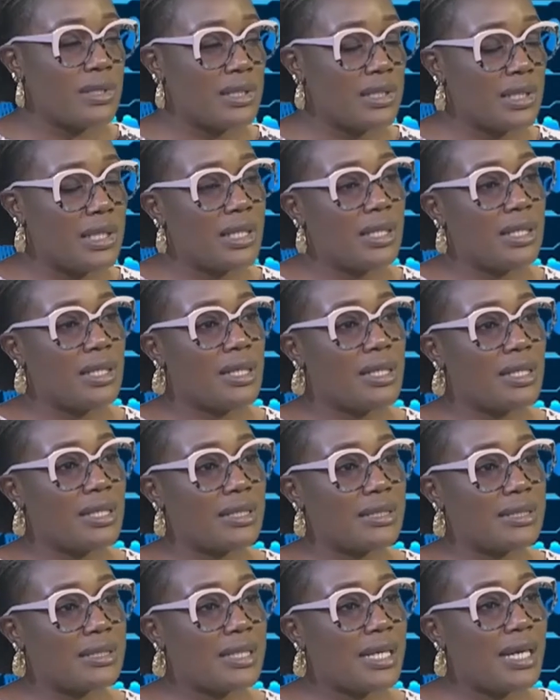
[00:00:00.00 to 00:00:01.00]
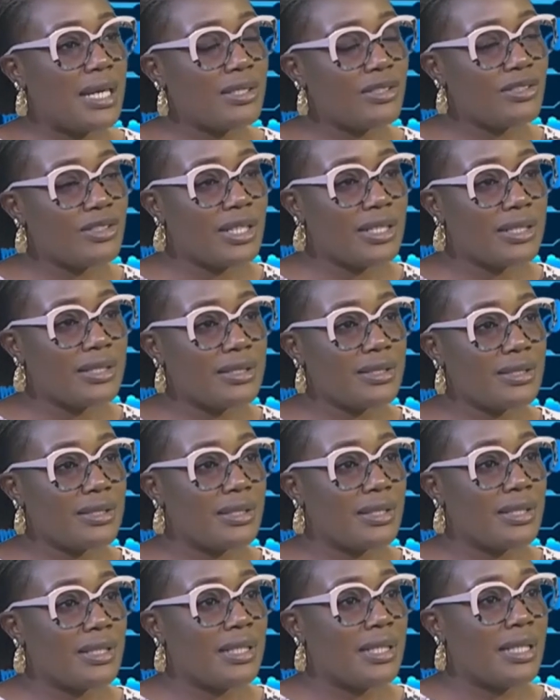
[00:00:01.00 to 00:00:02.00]
say that cataract
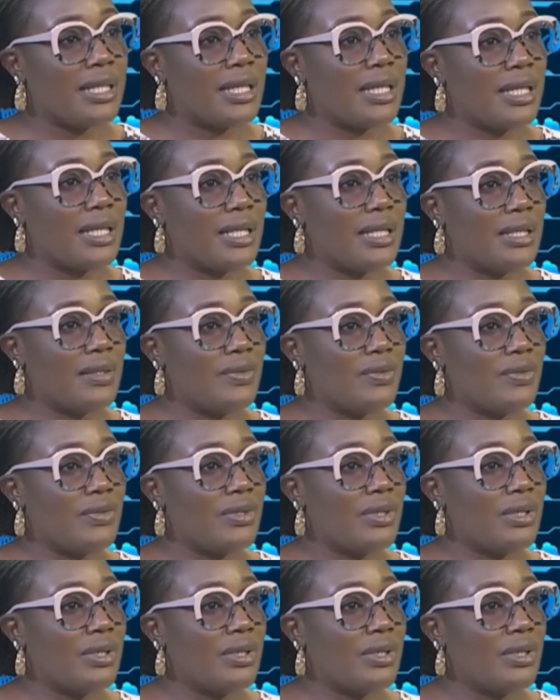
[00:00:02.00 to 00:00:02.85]
is